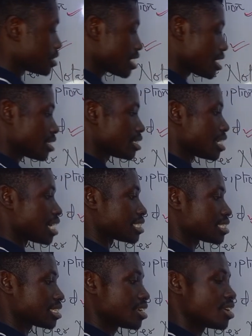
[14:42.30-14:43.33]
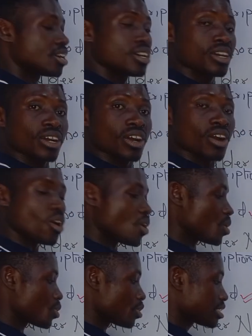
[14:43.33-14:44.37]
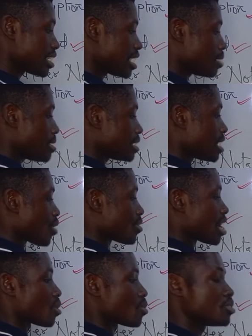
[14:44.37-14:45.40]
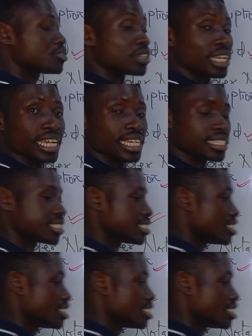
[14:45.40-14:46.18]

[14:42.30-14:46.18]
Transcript: will tell you that all those elements that we are going to list,